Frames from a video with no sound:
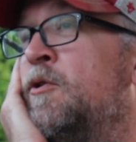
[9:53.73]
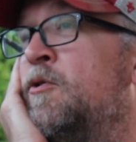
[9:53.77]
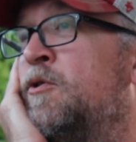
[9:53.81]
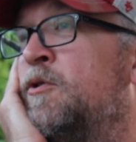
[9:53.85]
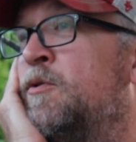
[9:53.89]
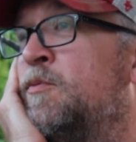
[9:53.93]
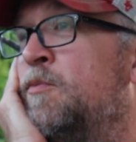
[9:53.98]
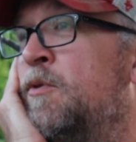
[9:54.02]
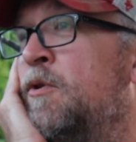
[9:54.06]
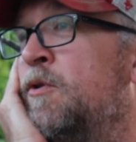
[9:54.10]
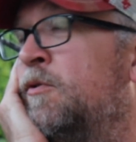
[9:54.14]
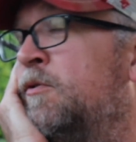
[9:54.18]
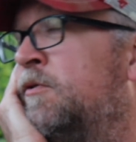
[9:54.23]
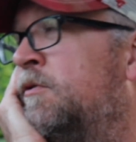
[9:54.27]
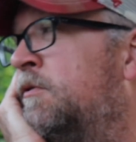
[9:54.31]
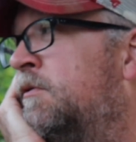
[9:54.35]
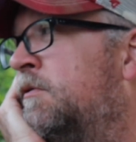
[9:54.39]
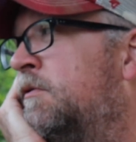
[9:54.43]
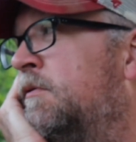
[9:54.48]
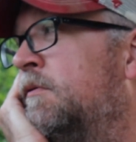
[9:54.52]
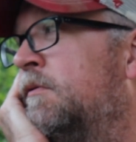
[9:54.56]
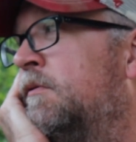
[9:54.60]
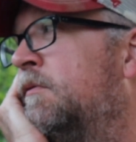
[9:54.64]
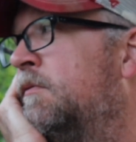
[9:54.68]
who
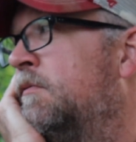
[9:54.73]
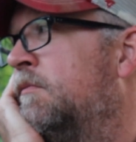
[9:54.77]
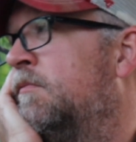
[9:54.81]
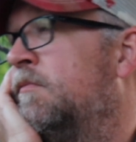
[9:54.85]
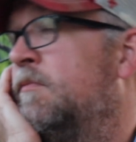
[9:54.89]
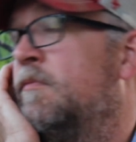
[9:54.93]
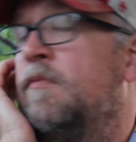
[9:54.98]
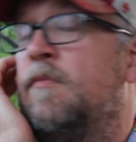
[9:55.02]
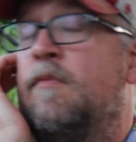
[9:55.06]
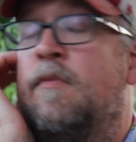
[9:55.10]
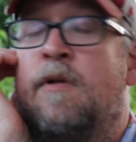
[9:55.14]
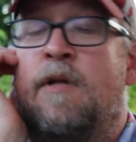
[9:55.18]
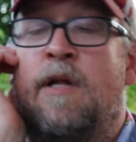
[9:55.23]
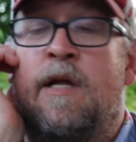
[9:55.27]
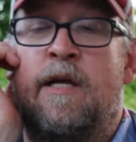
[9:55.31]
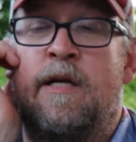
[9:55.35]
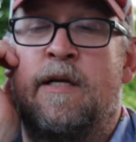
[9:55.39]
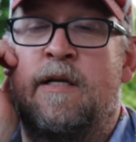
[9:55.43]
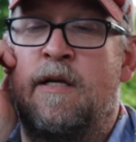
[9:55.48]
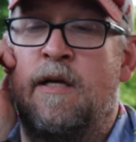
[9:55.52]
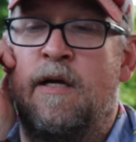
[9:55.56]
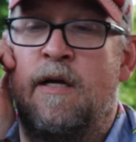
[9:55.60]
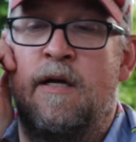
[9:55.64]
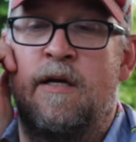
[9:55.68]
smokes
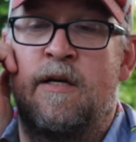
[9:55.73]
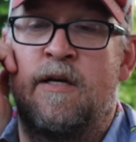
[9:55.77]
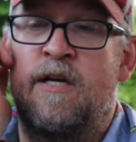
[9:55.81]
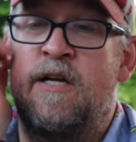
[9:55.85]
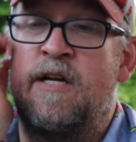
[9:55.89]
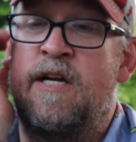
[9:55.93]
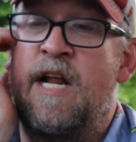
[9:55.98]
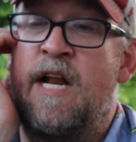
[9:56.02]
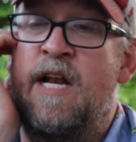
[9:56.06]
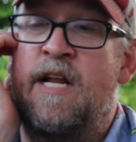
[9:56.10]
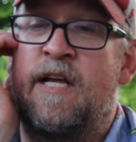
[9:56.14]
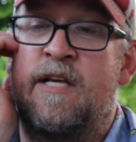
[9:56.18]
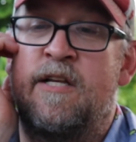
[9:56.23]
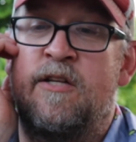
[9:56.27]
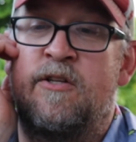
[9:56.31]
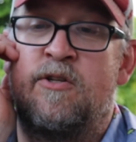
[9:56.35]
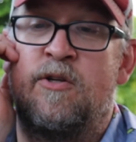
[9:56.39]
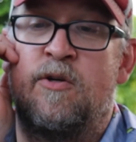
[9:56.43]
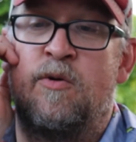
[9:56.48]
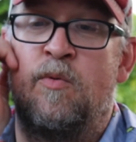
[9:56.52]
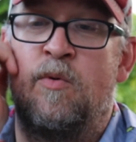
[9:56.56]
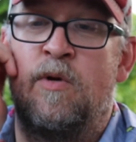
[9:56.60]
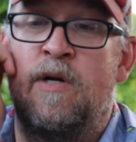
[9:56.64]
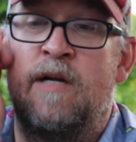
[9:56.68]
like Connecticut's
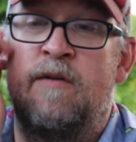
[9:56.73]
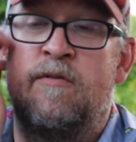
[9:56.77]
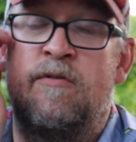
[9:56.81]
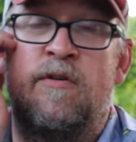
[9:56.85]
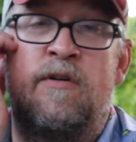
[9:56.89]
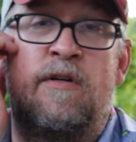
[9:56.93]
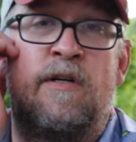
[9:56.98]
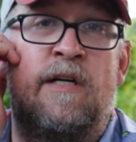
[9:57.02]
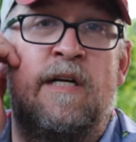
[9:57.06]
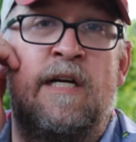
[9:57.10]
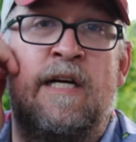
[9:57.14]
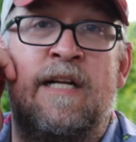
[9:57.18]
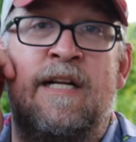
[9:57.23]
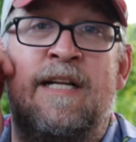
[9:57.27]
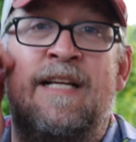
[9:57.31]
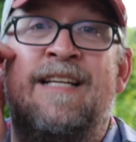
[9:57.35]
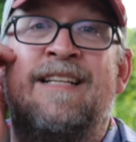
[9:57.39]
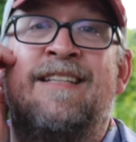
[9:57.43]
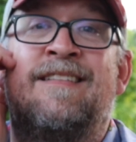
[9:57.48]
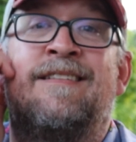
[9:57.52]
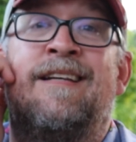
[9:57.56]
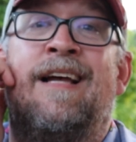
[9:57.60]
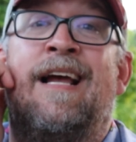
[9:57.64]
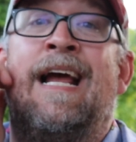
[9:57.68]
or whatever, it
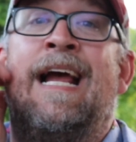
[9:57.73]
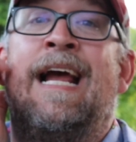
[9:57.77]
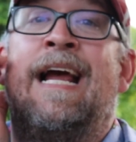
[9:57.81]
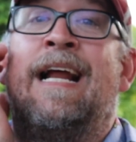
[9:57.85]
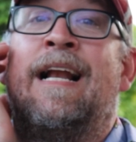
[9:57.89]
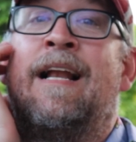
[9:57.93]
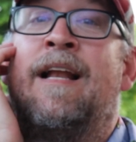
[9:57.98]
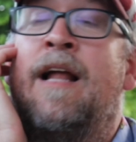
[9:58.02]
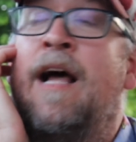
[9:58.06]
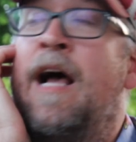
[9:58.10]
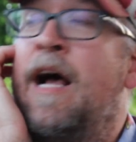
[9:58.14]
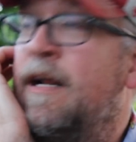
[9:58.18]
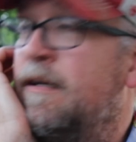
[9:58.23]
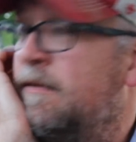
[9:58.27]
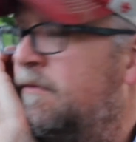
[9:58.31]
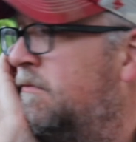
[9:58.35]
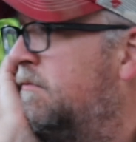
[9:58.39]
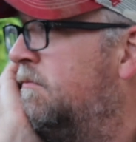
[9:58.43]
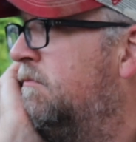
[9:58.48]
is a lot.